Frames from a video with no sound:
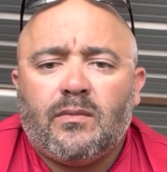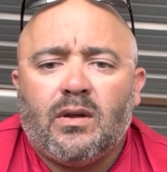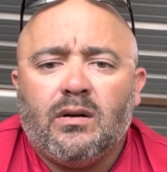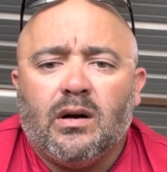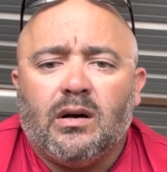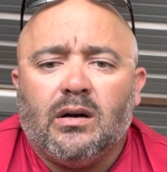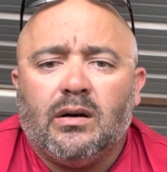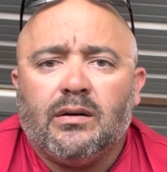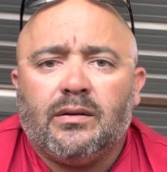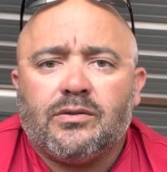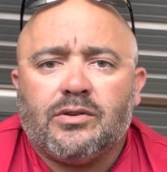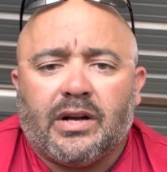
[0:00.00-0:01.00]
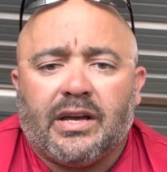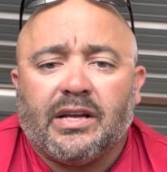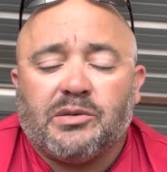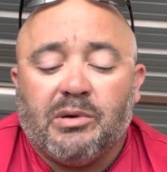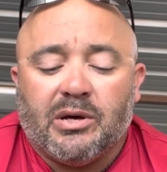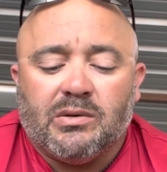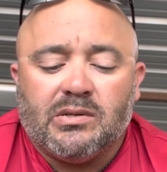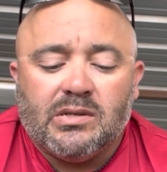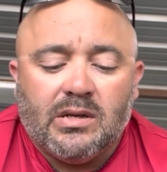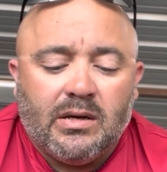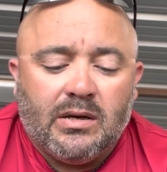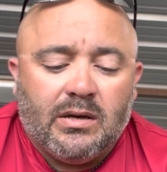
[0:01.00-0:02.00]
try to catch big ones.
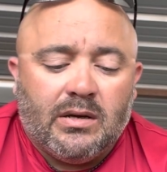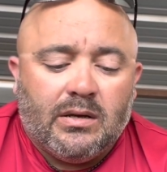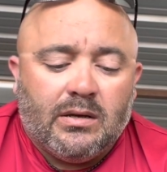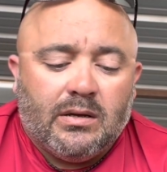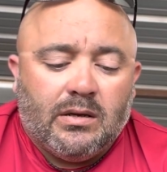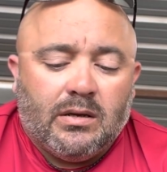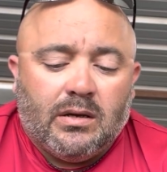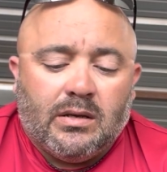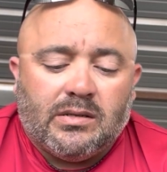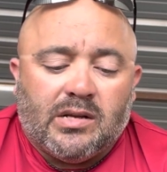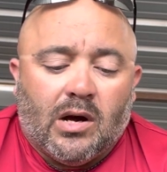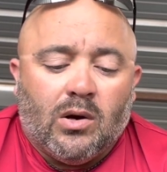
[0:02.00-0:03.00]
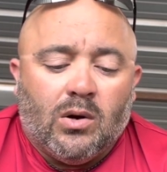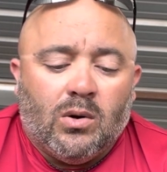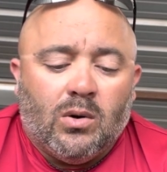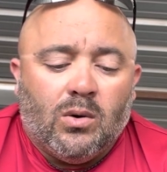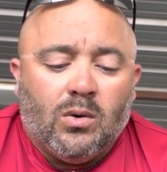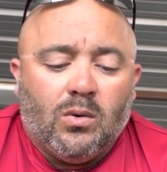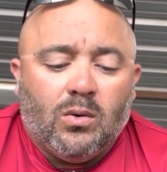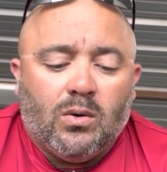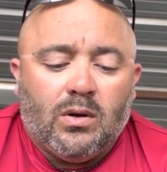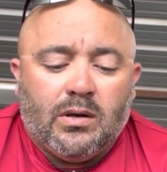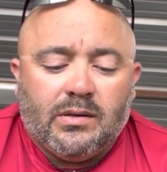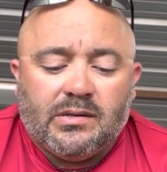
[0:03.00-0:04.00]
So
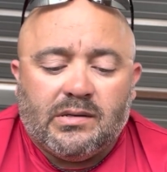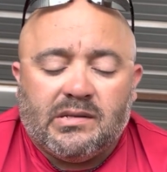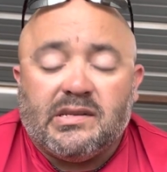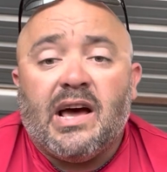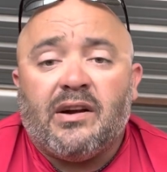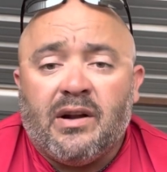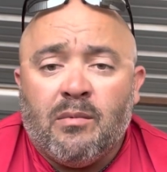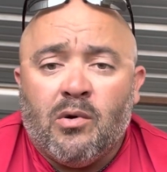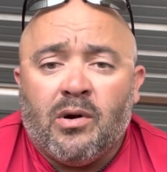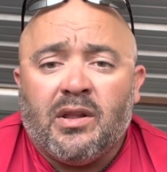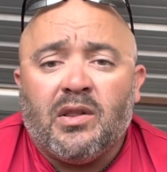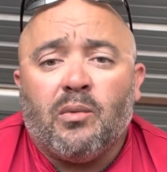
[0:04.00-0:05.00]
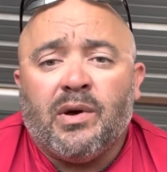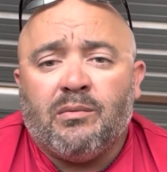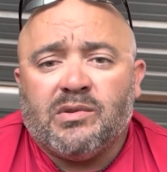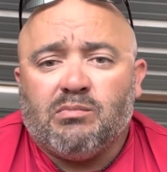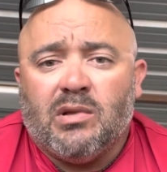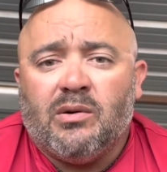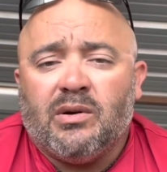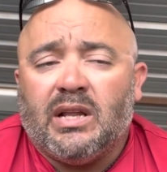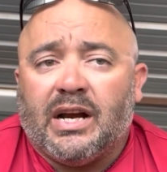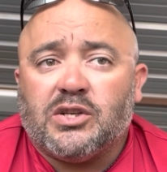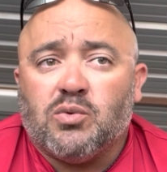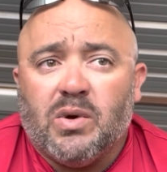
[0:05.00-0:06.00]
Saturday morning, the wind was blowing
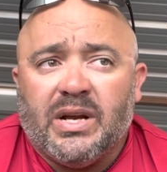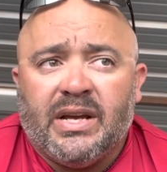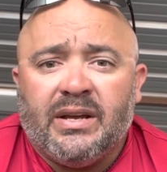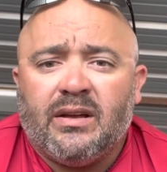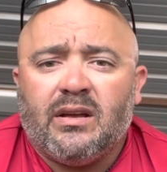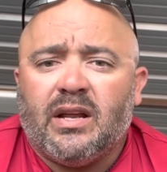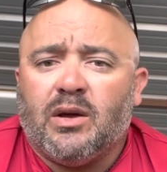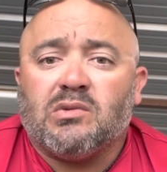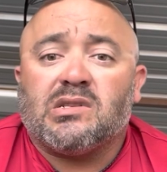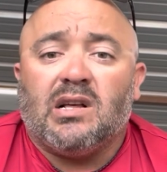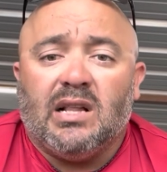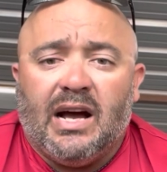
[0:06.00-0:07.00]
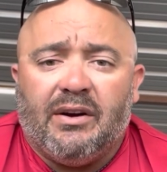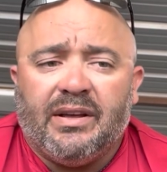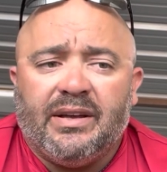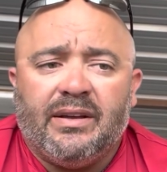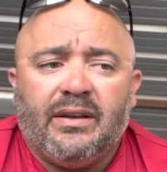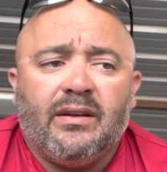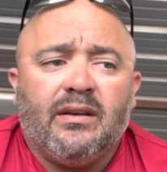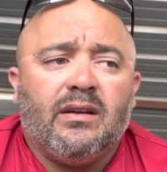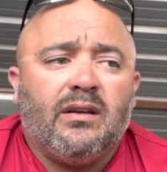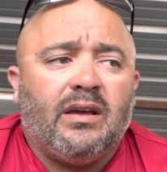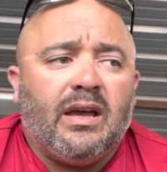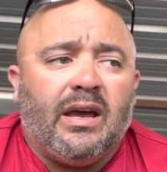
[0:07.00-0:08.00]
like 20 and it was cloudy.
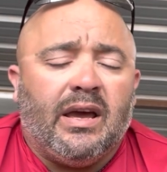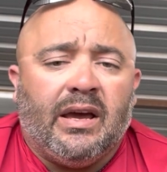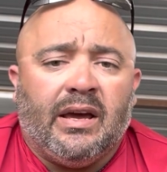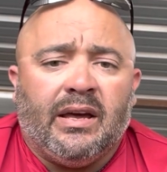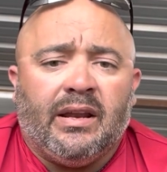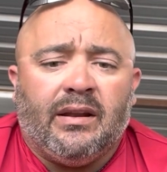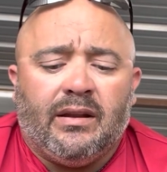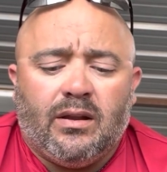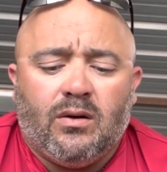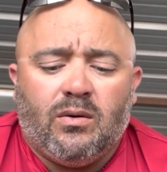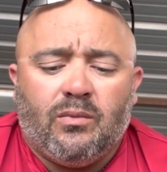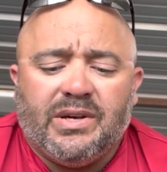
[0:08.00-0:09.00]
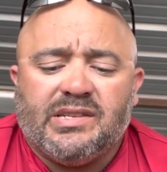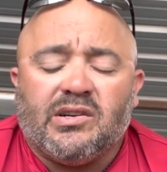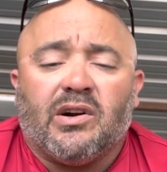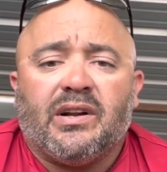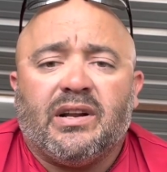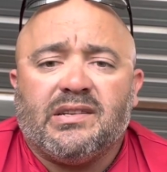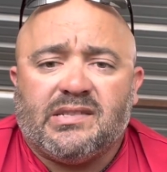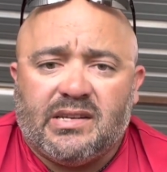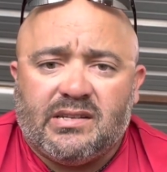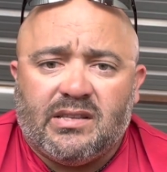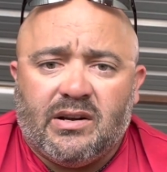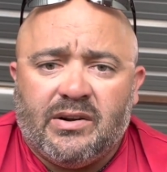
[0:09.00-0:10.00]
And we started at
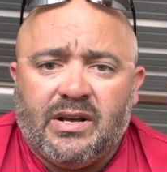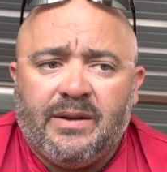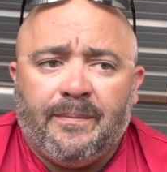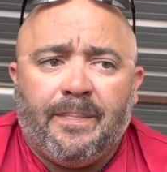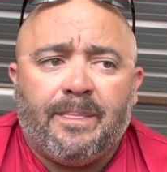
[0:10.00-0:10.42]
6:30.